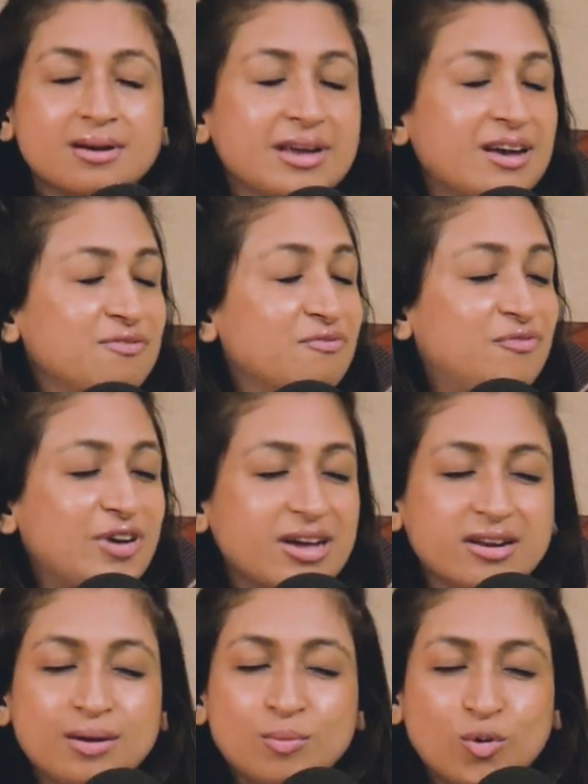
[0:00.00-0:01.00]
Again,
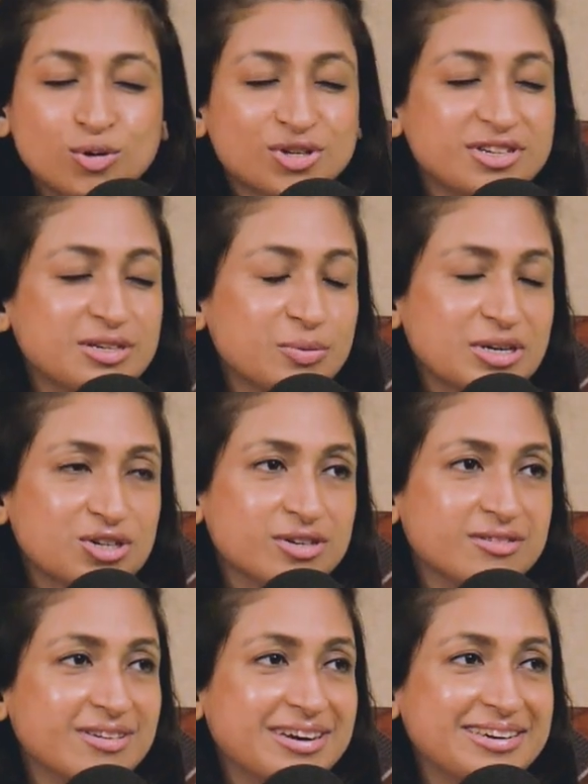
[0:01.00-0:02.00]
very emotional
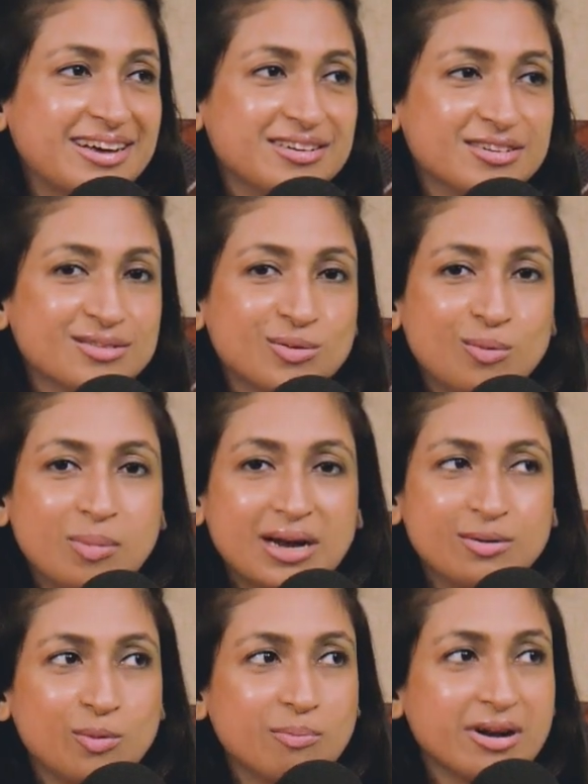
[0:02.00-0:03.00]
question, right? I just hope
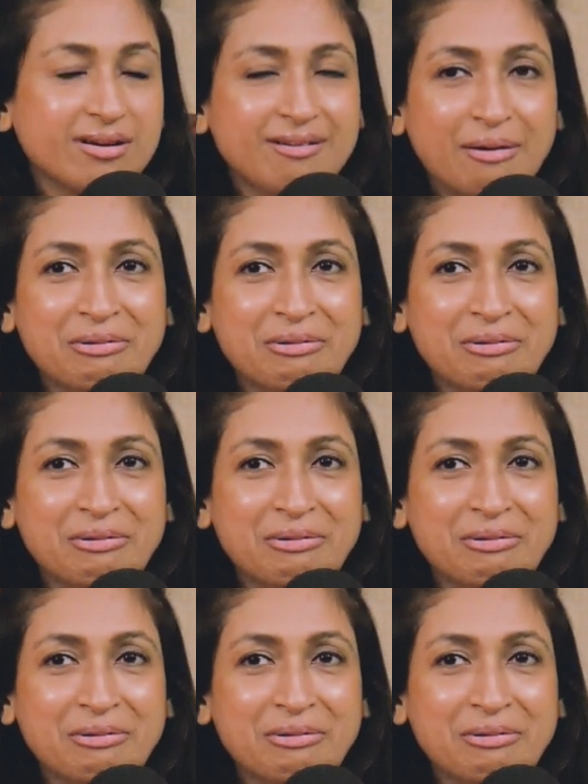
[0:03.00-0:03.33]
I don't break